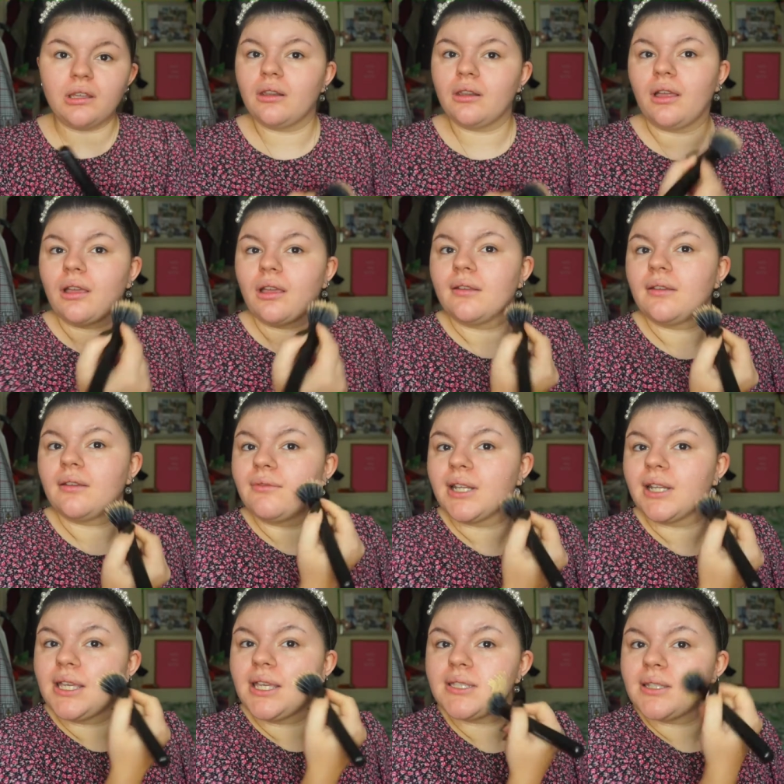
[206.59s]
Like I don't really
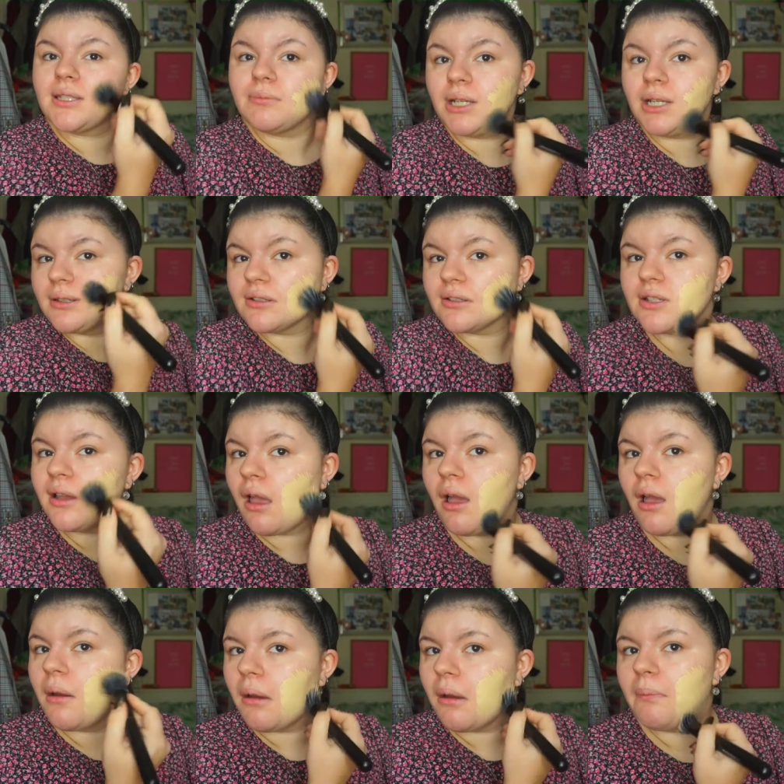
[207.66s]
eat it much.
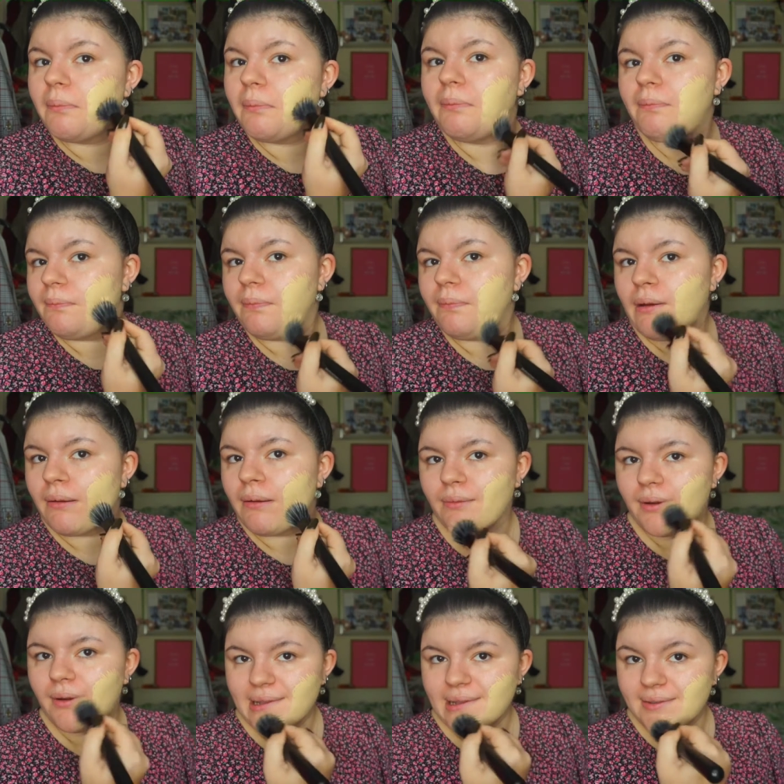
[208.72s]
But when
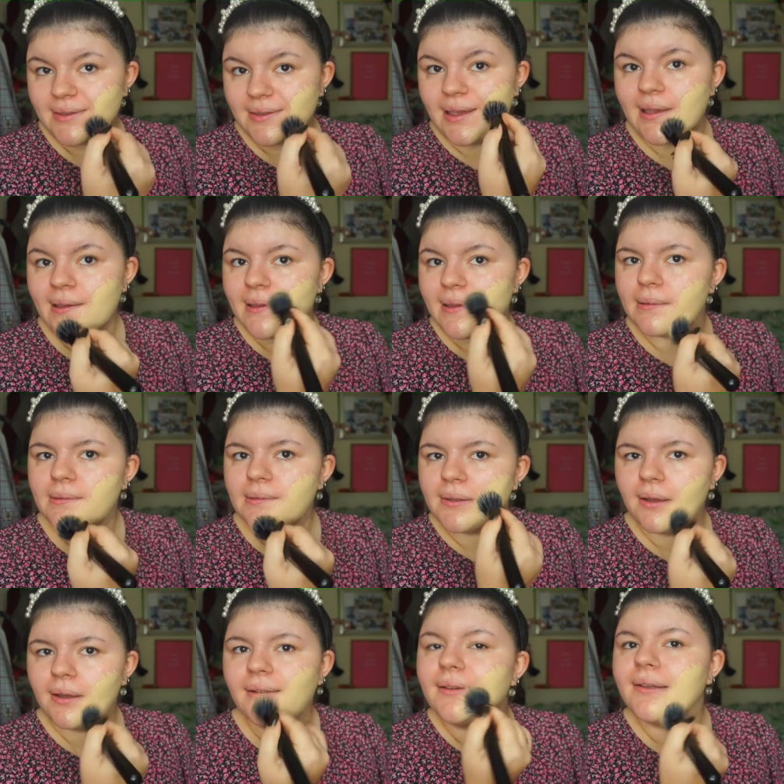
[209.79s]
it's there,
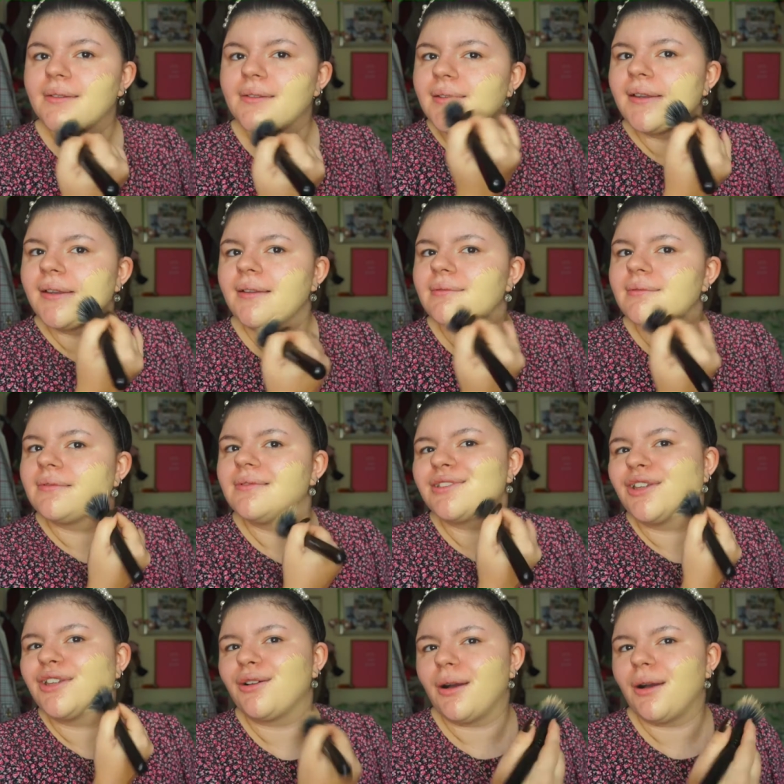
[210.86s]
I eat it.
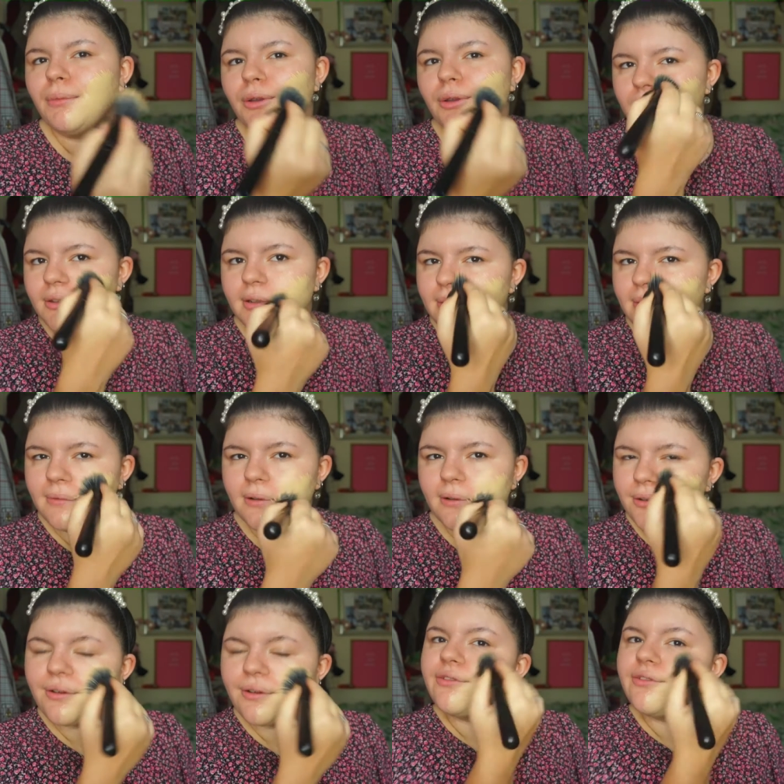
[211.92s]
So I'm not usually
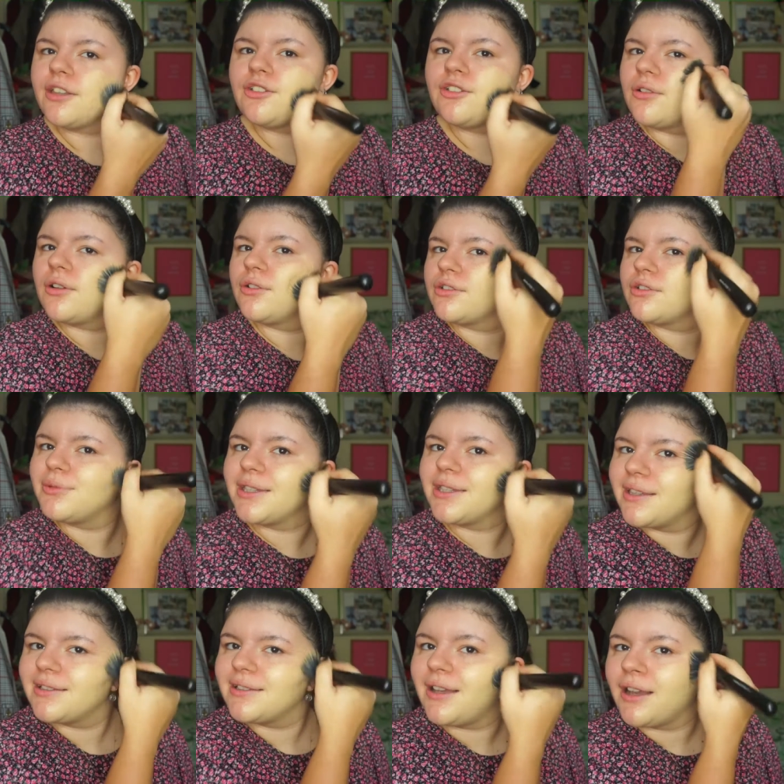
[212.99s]
craving chocolate or sweet
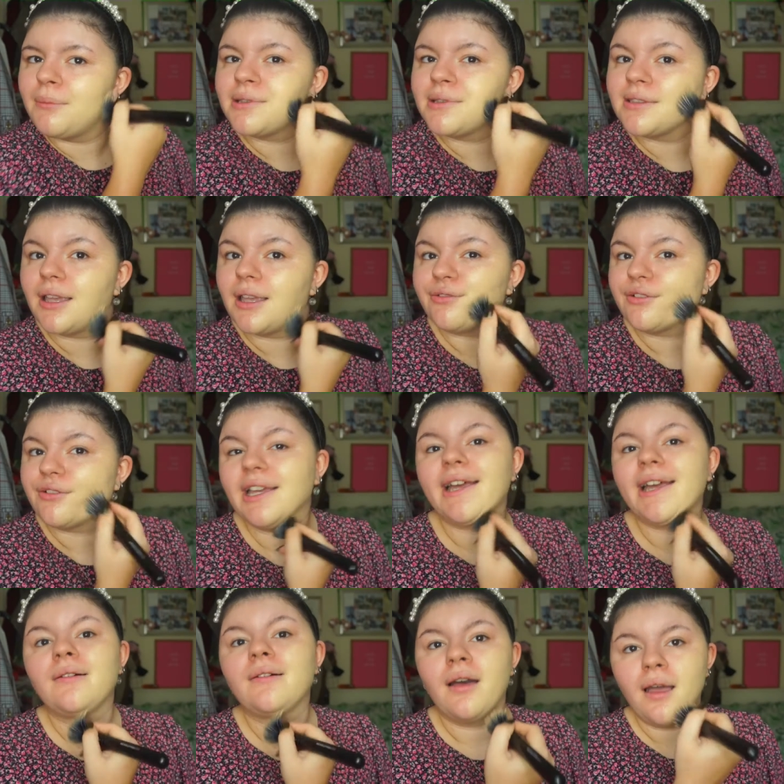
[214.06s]
things. Like I'm a savoury
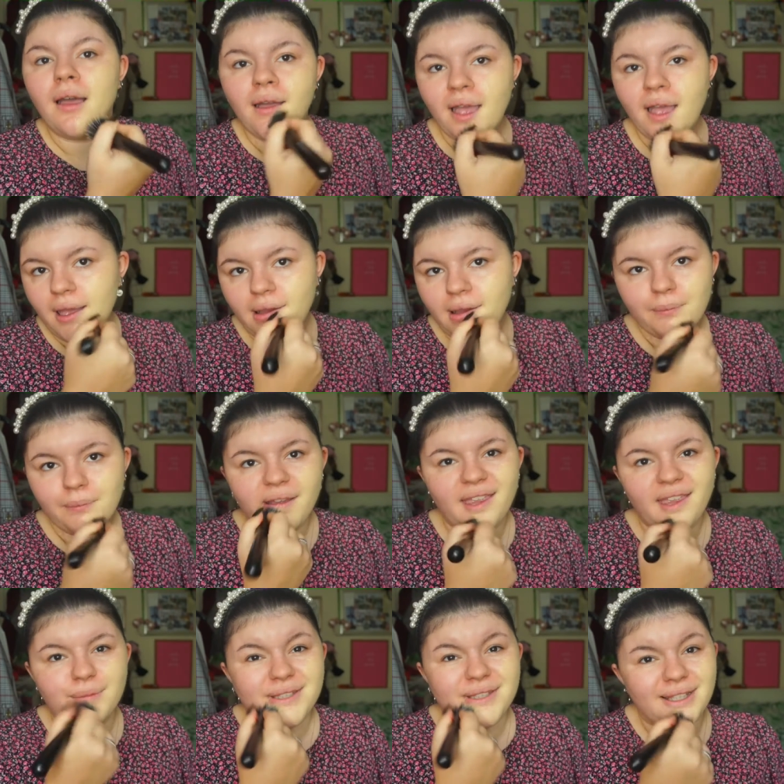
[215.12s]
gal. But it
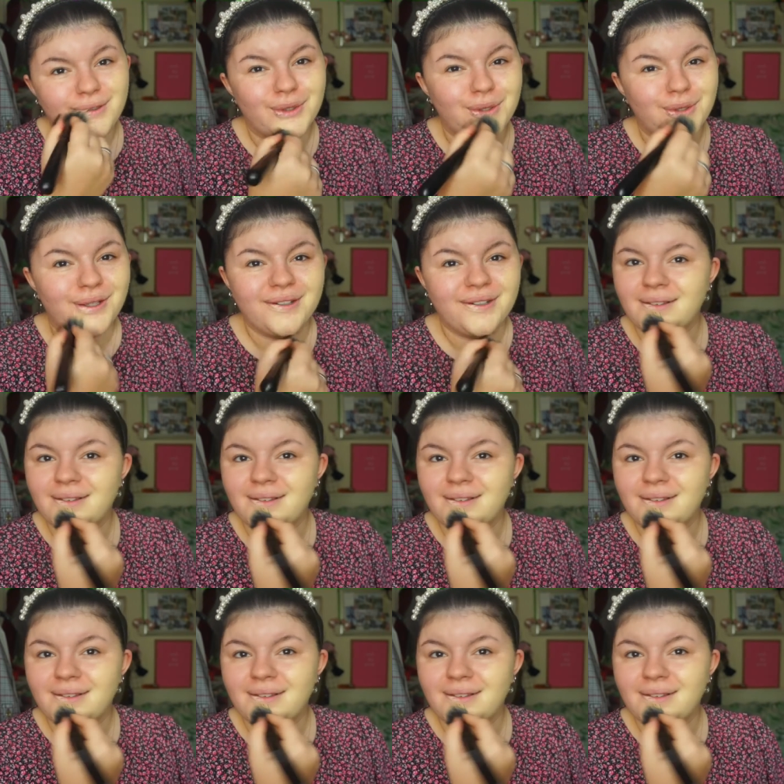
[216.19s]
was Lindor.